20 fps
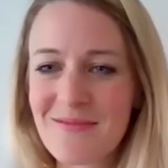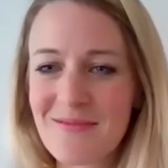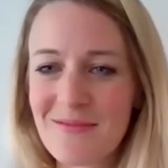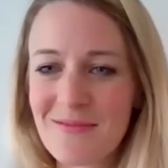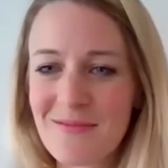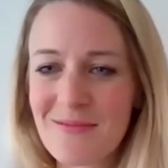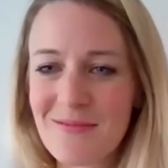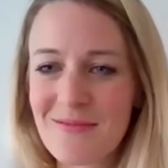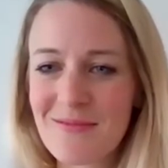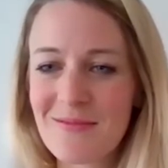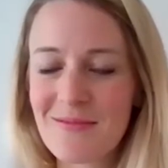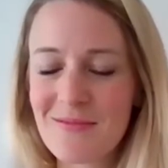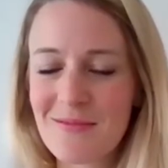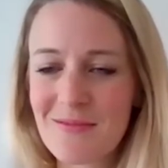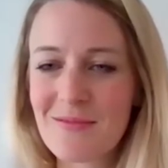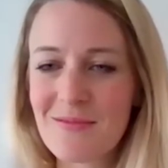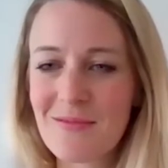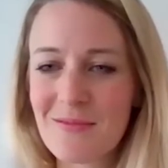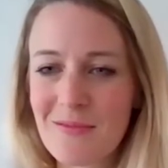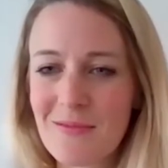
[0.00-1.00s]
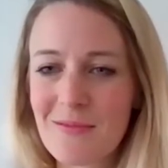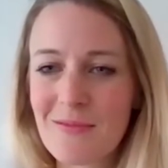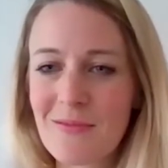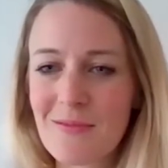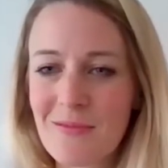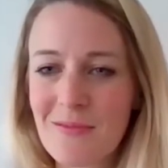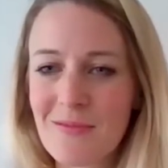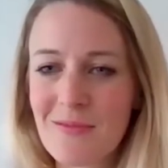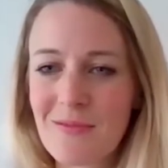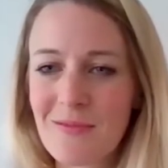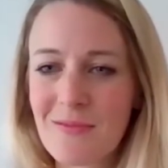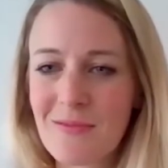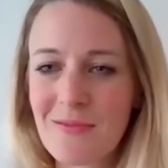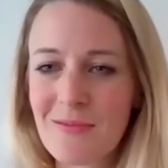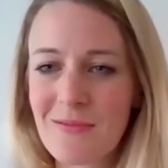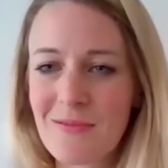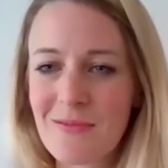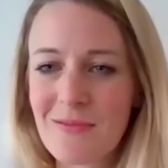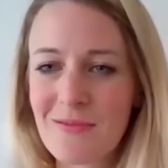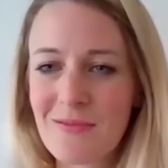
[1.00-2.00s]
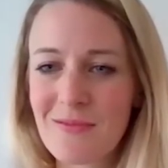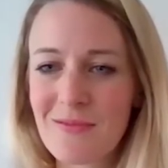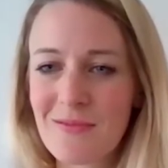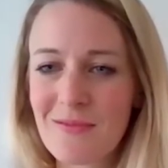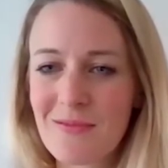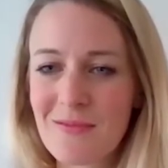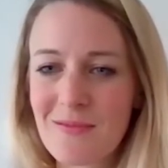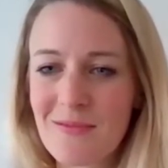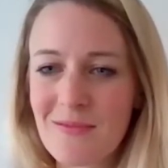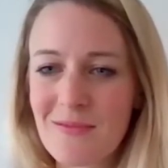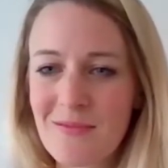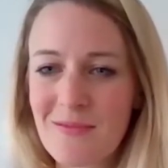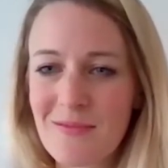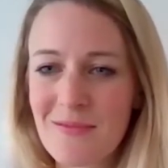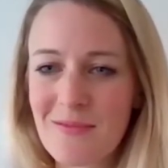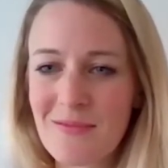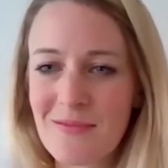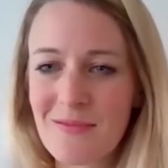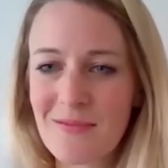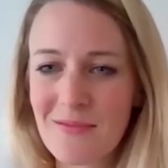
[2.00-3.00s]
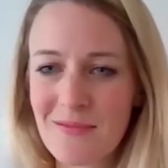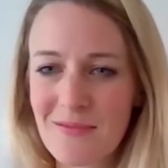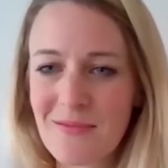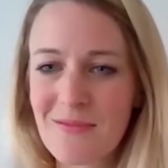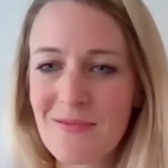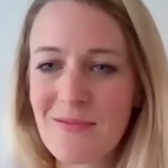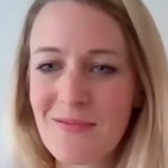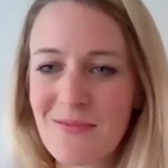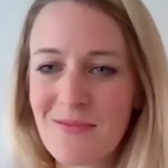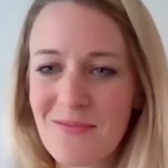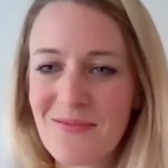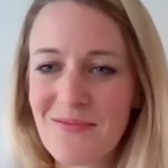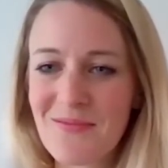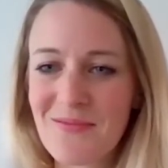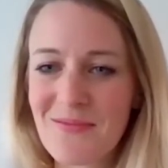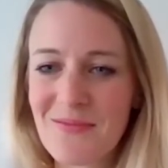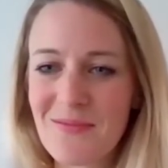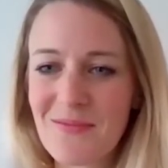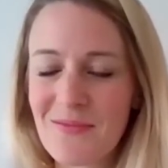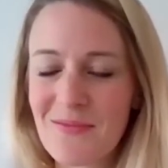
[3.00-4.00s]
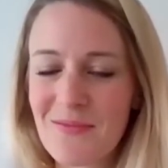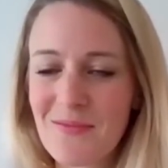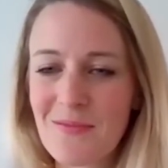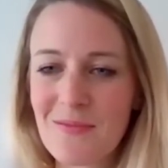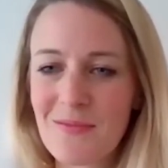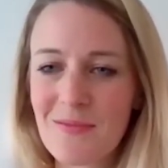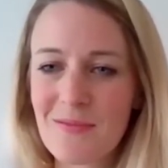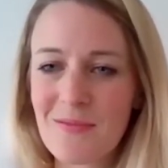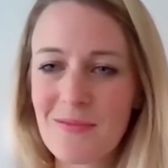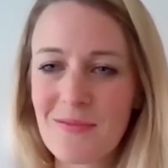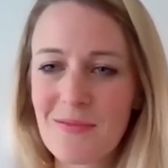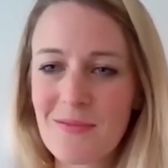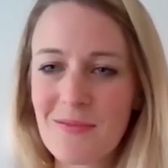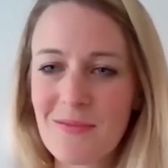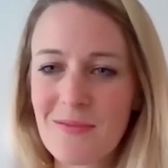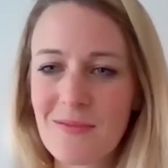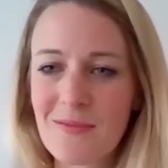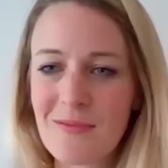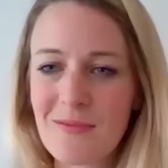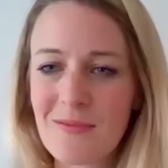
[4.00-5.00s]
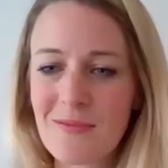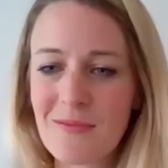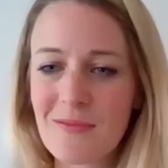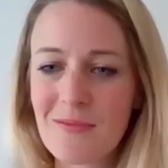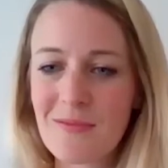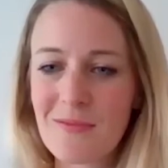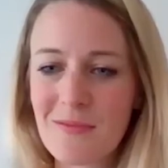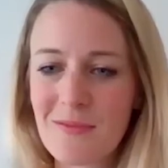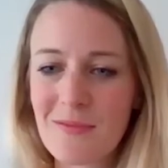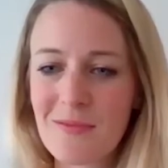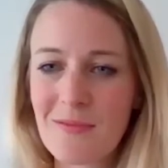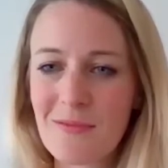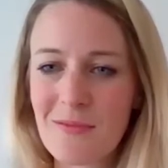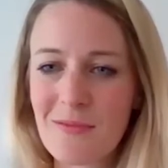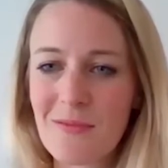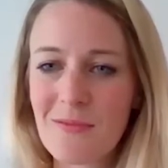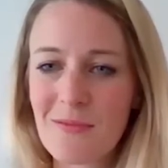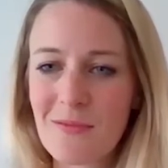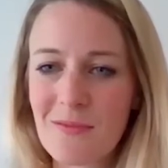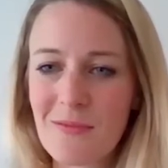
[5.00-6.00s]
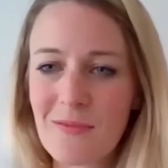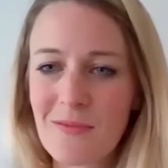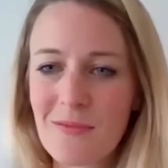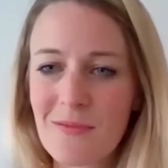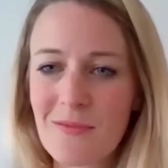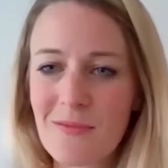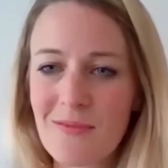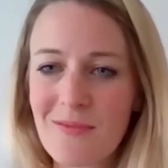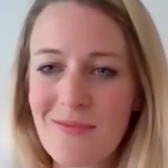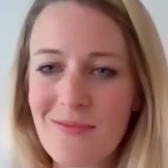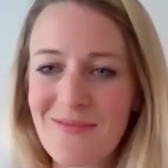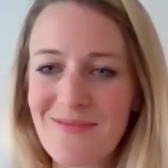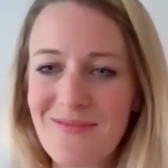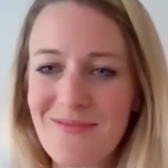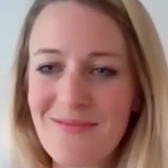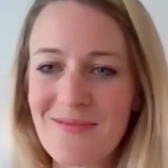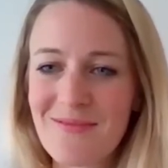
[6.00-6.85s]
[no speech]